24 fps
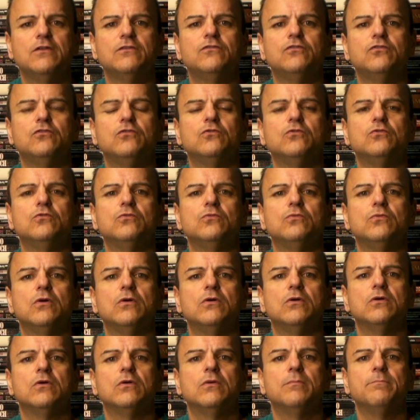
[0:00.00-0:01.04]
to
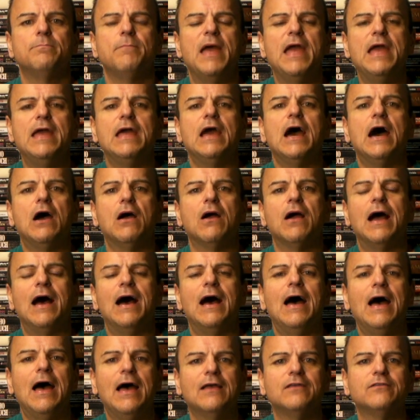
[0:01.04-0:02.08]
make our
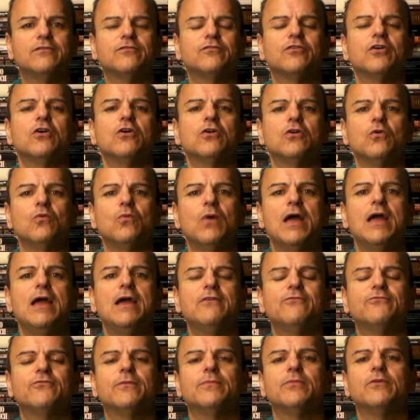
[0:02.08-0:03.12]
eyes turn
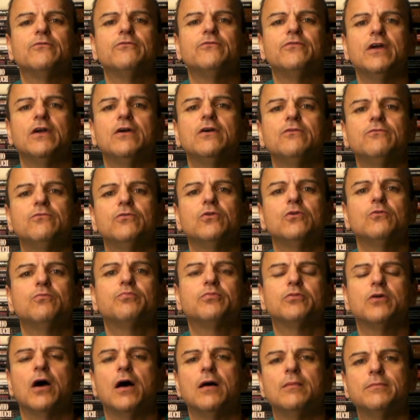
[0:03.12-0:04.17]
away from the very real
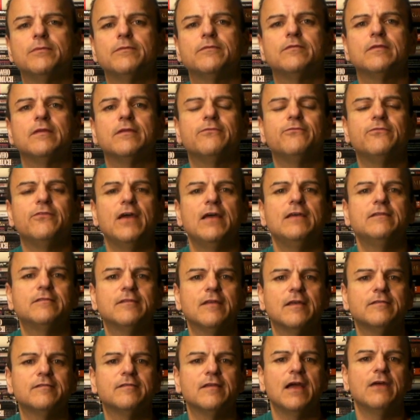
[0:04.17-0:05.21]
problems that face
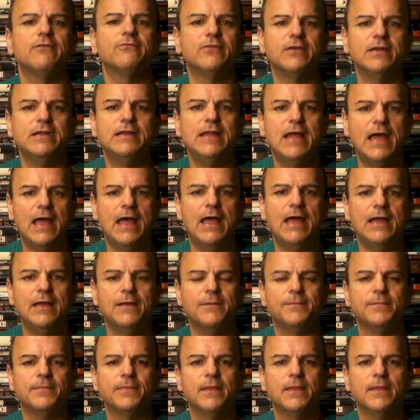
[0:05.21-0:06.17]
us every day.